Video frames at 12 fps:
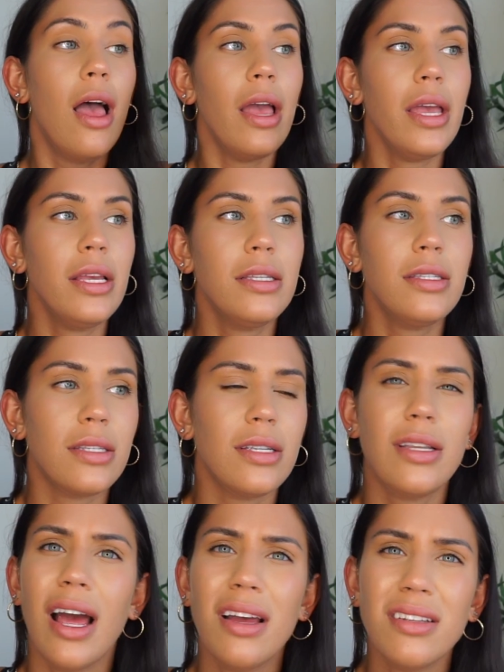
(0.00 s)
is
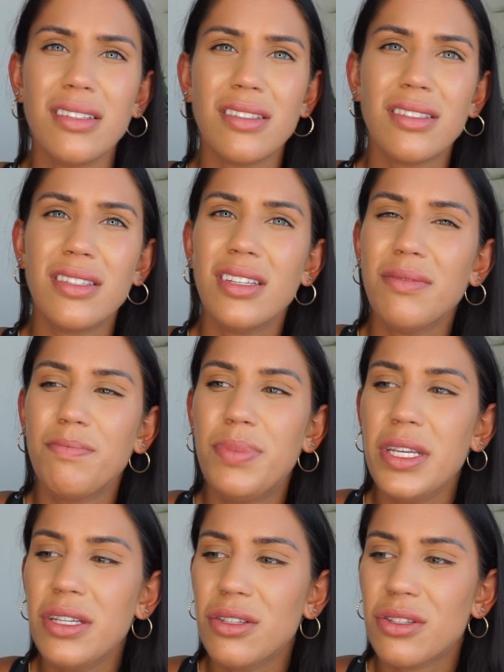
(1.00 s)
not to
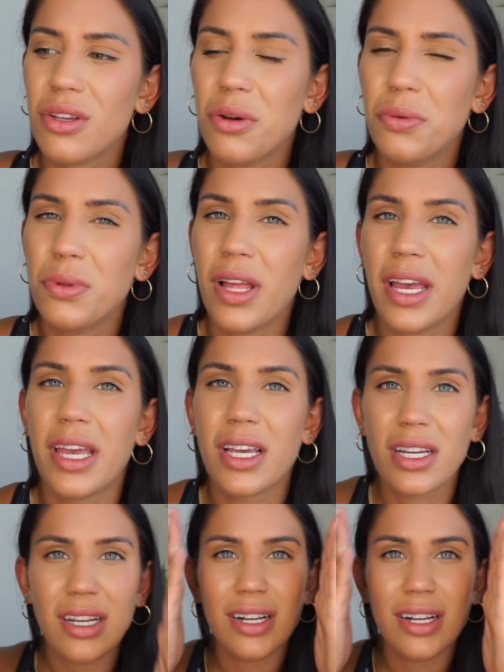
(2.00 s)
be so like,